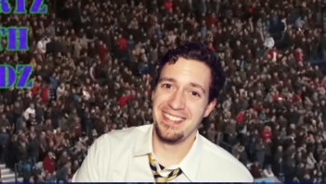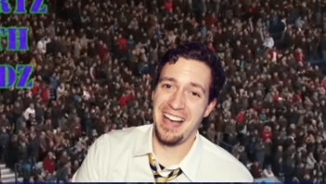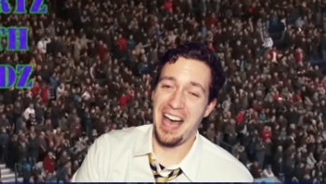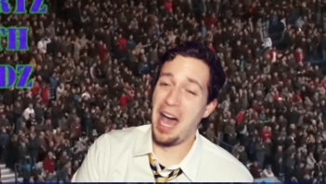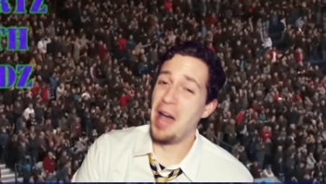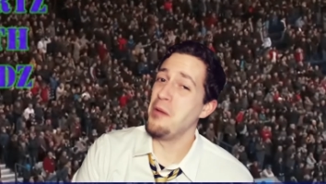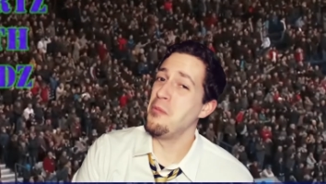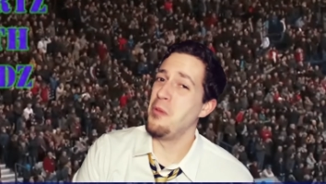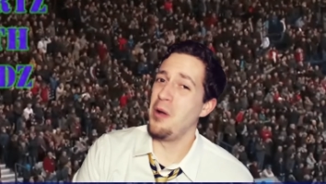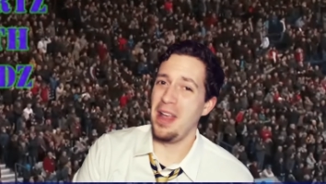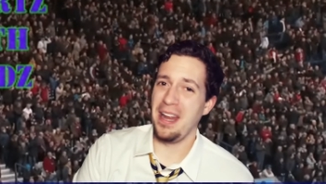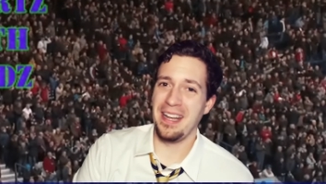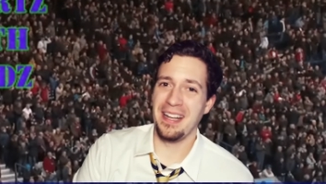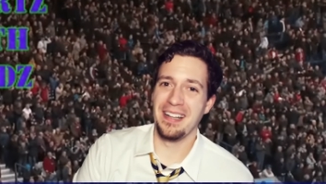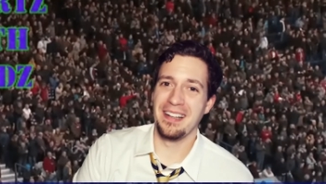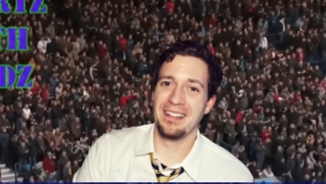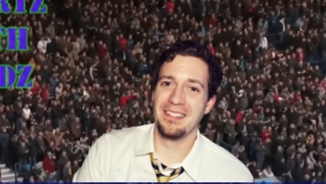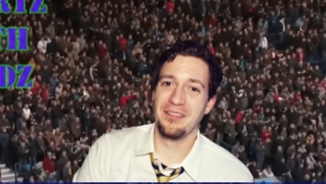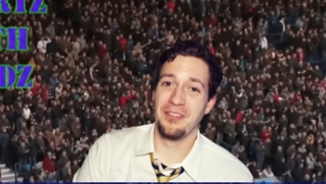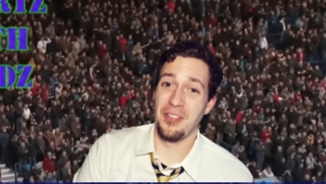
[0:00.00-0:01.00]
I'm
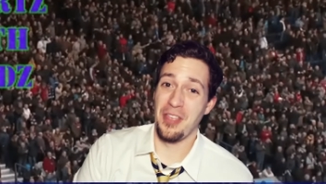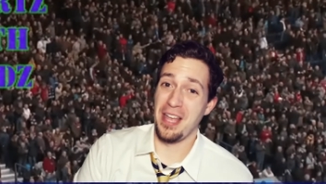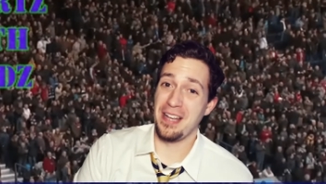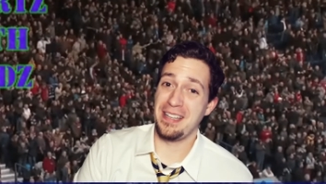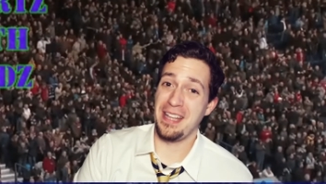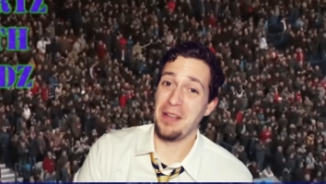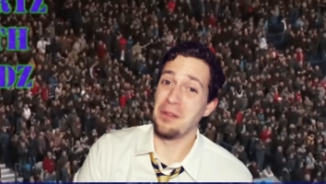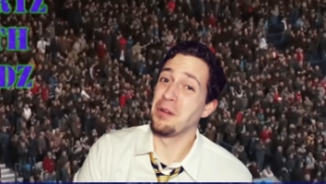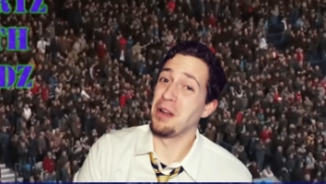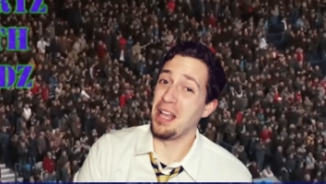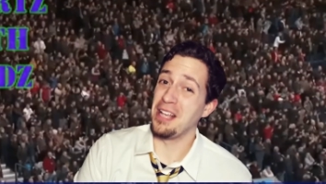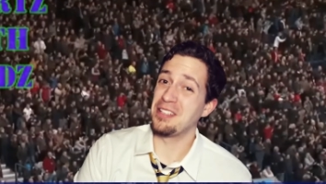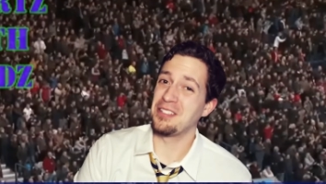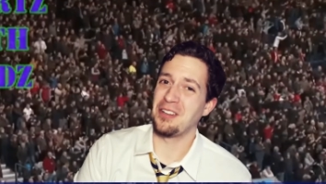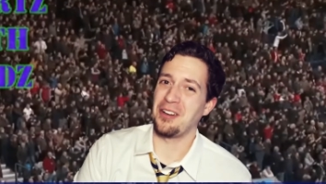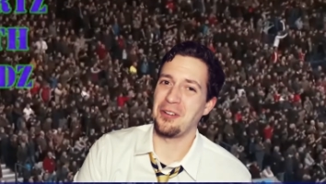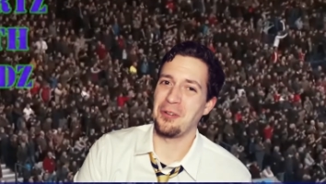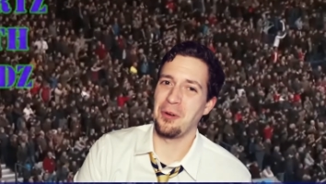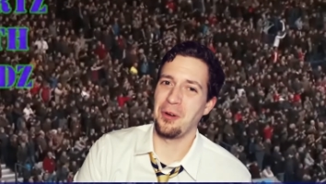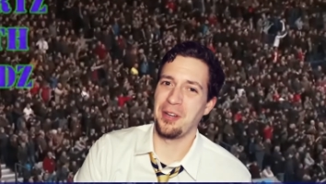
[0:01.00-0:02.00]
waiting for that day when I
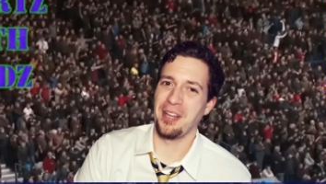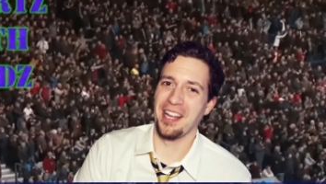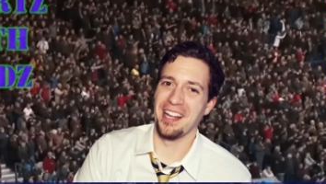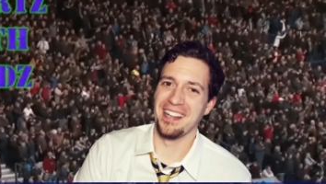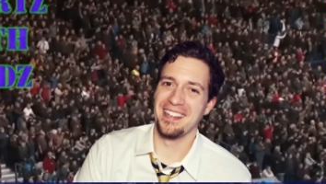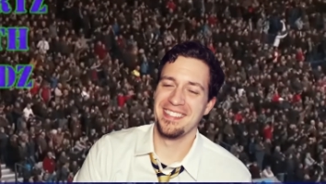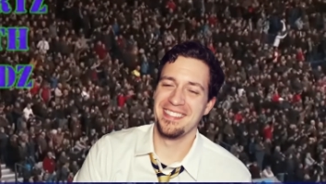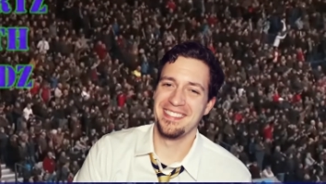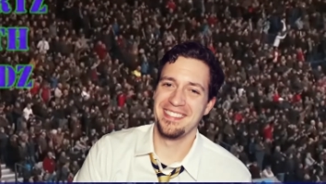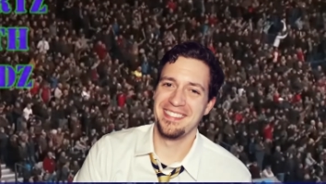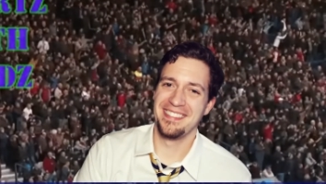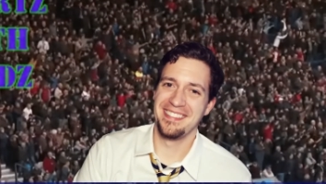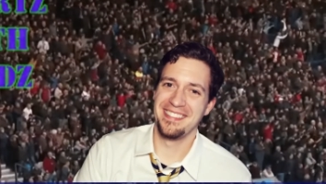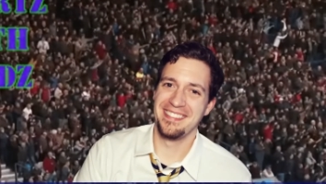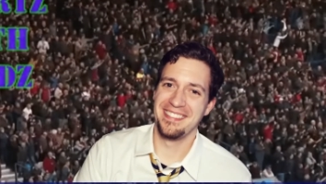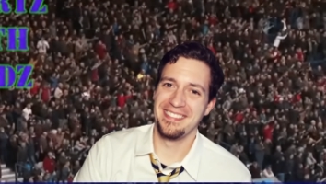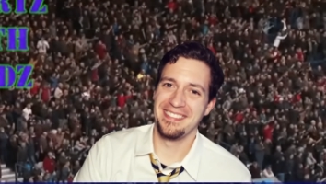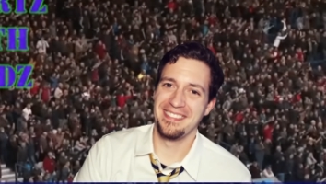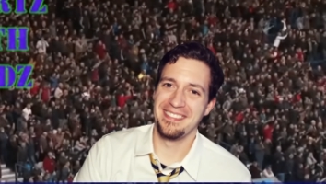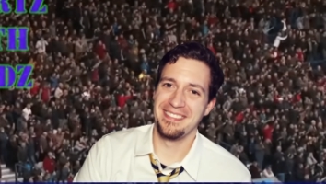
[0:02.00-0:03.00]
start working.
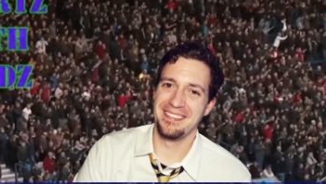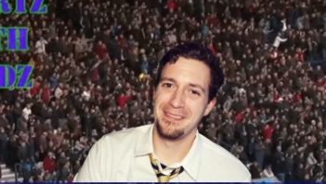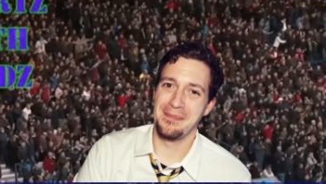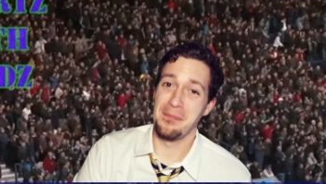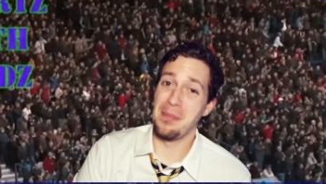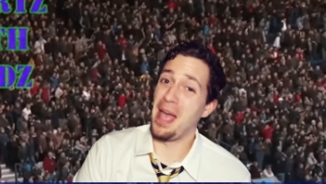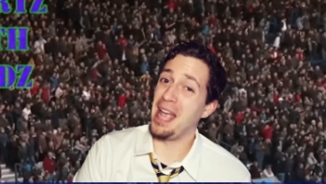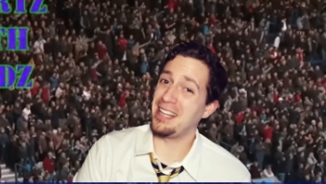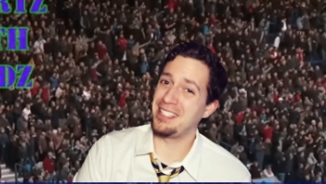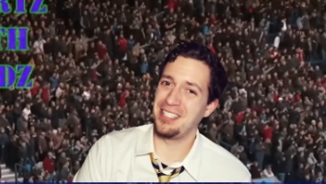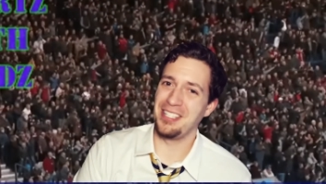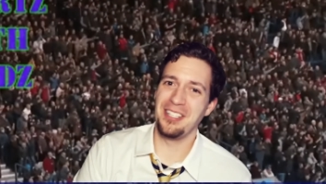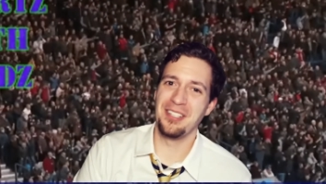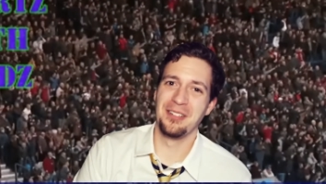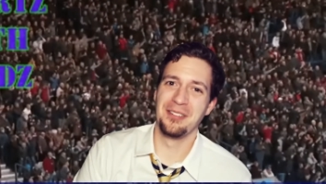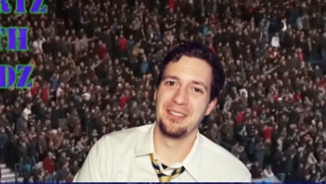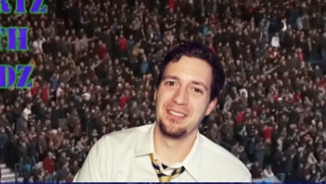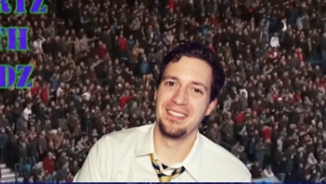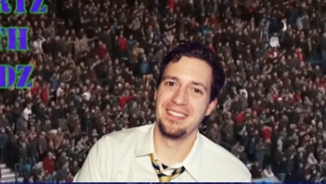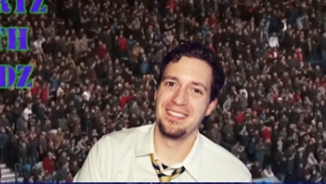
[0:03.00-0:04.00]
Back to you.